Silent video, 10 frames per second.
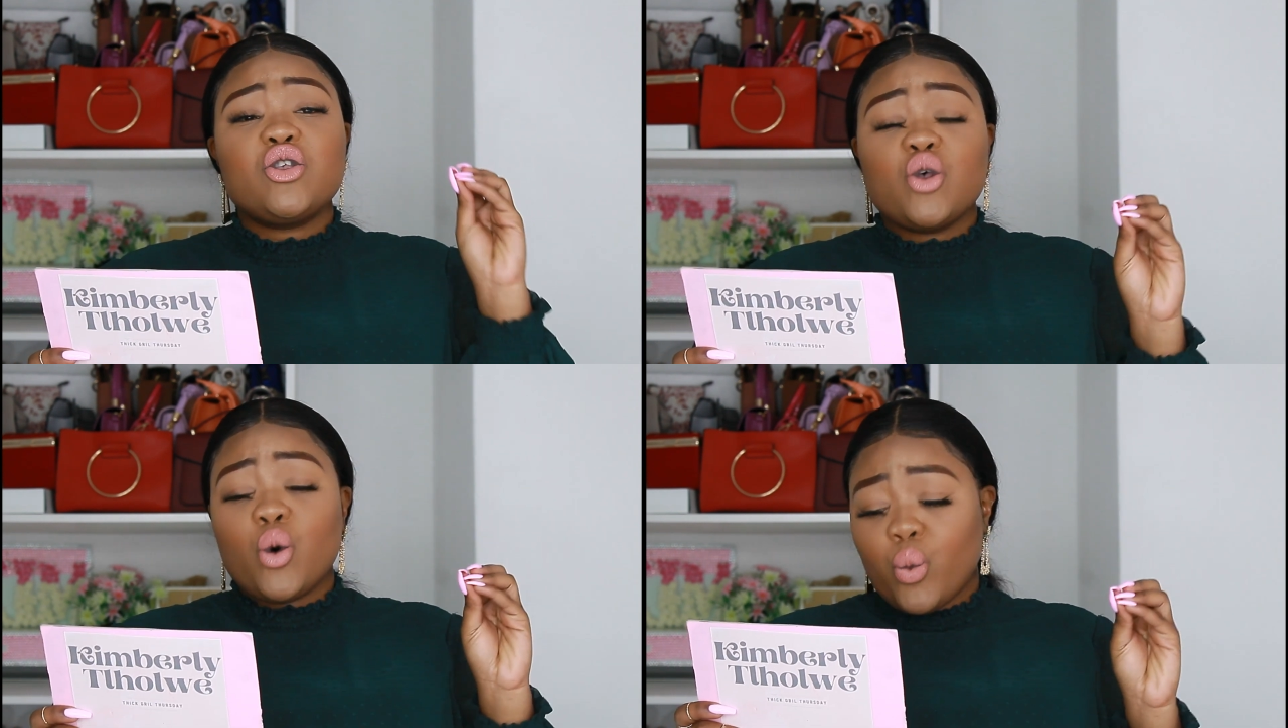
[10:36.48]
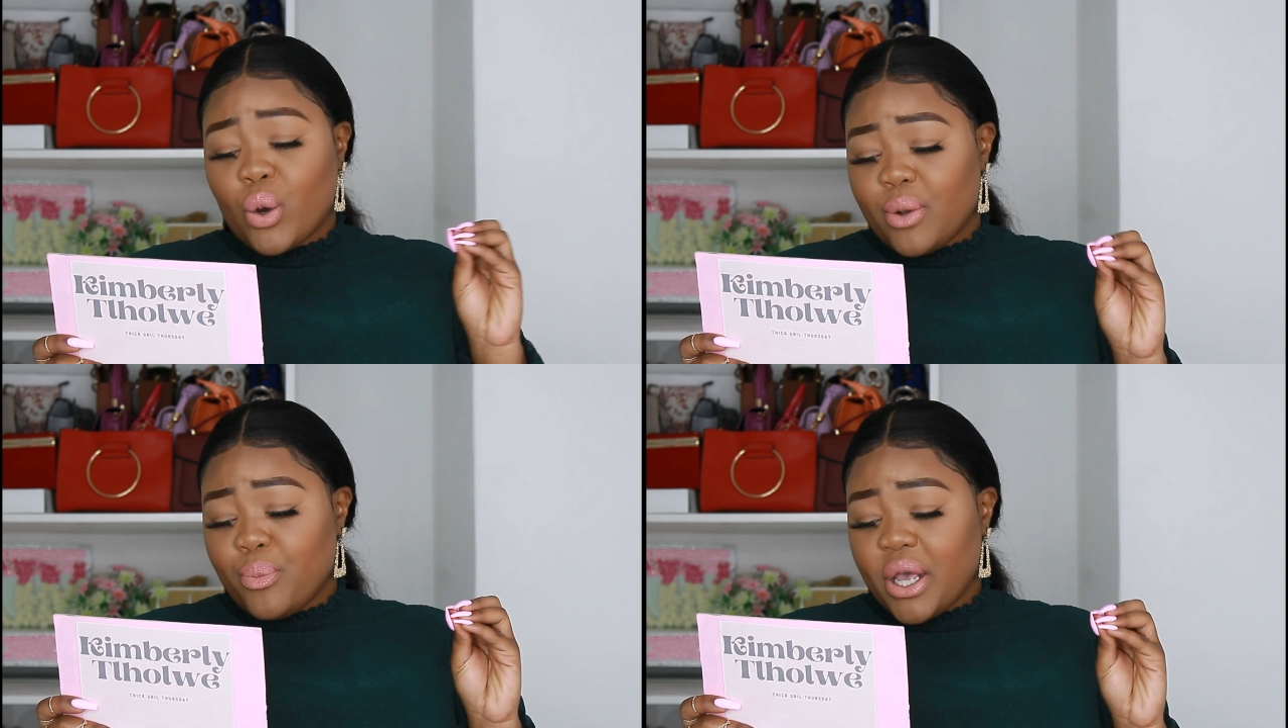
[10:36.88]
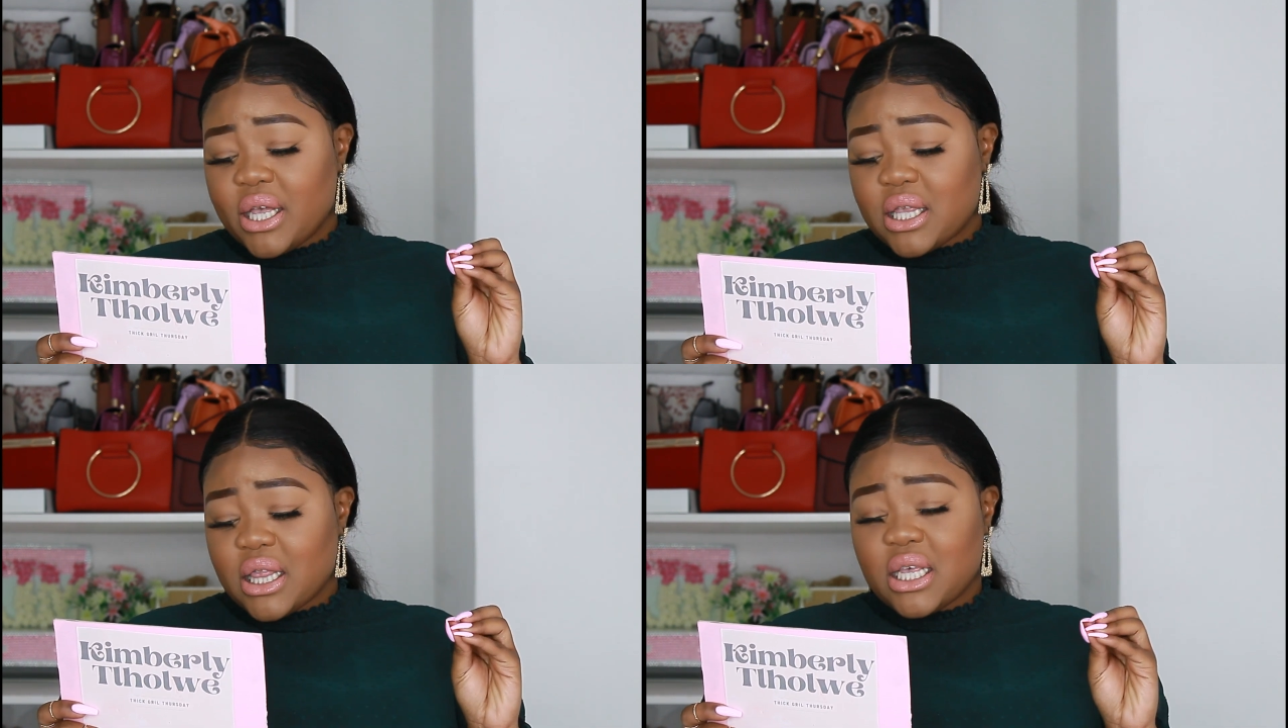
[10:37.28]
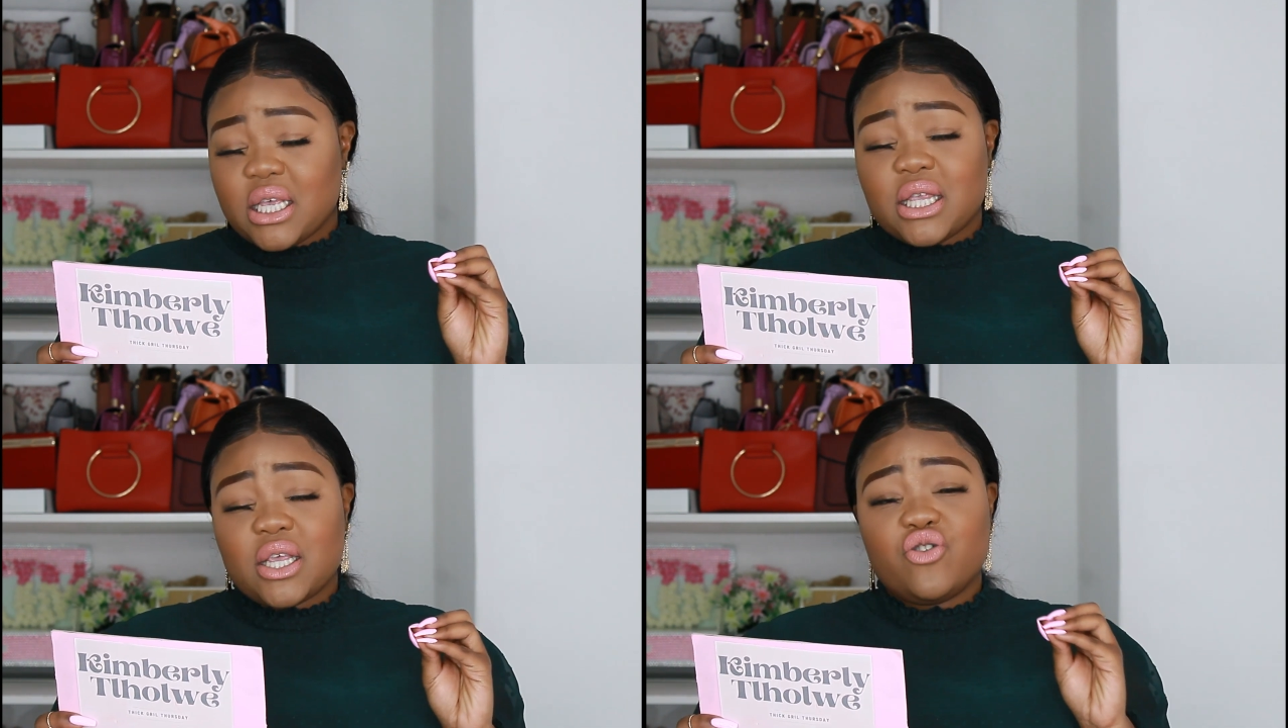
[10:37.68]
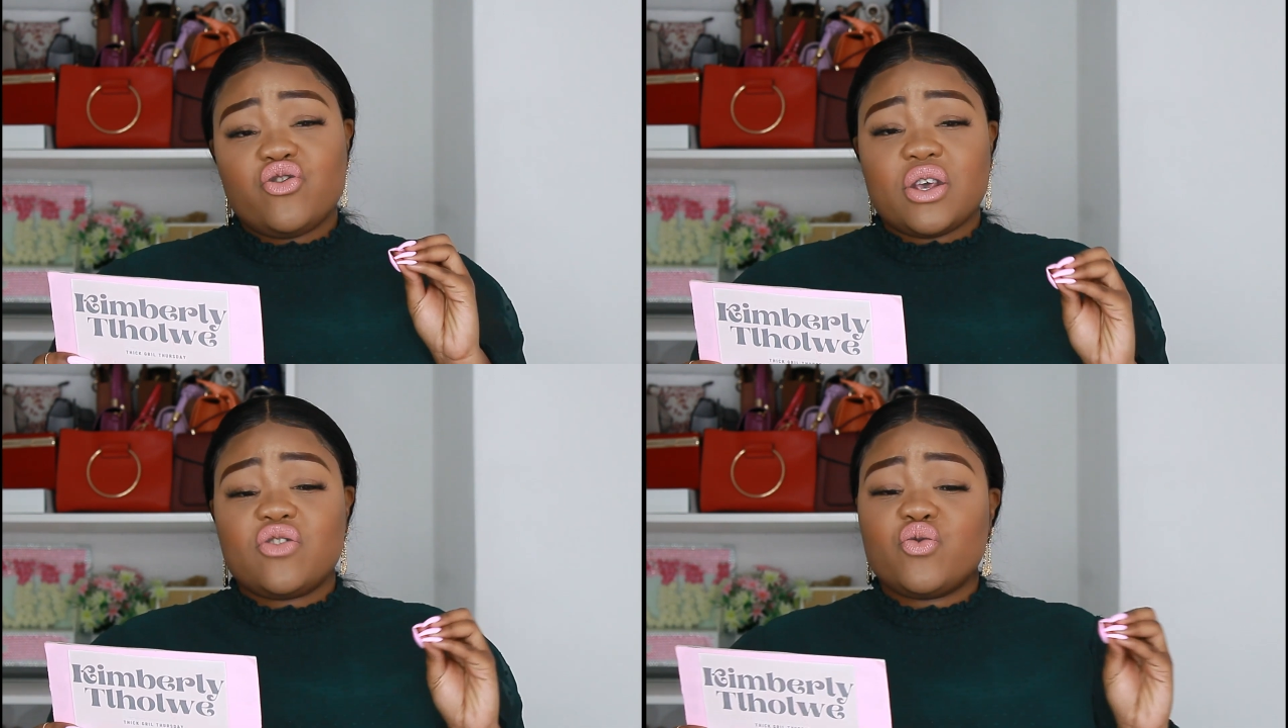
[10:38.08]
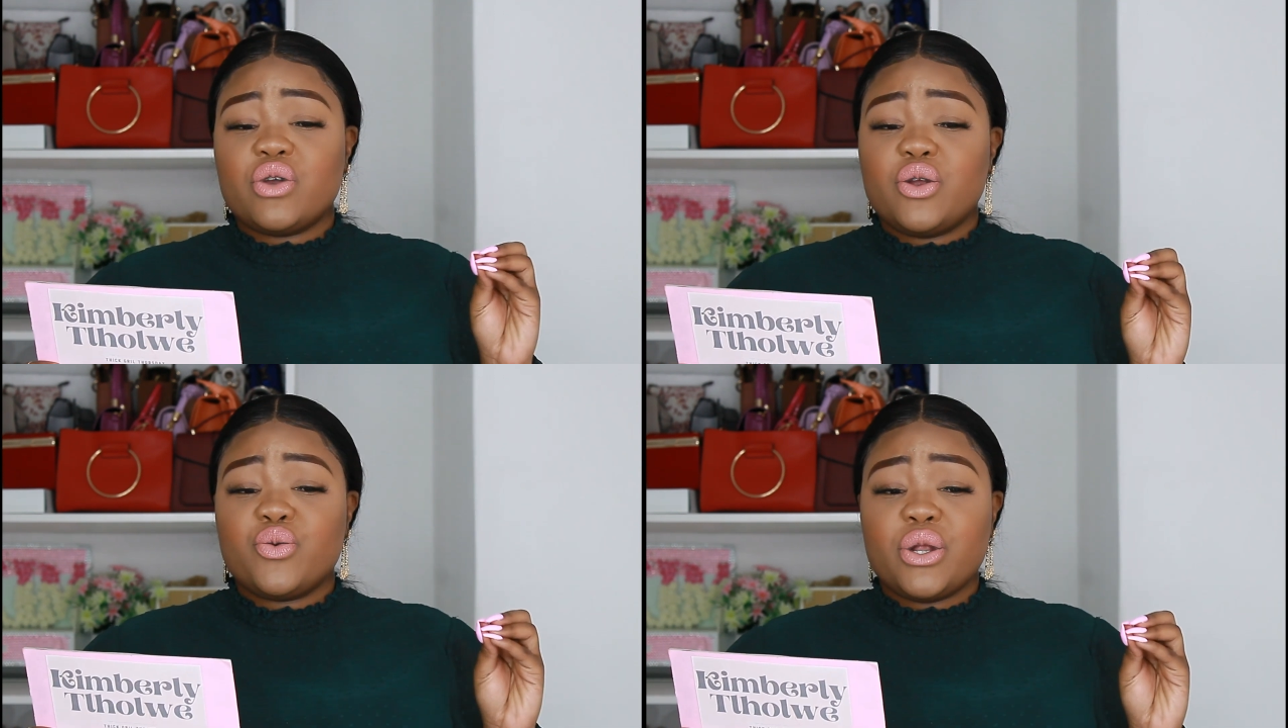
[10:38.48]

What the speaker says: So what makes this dress really,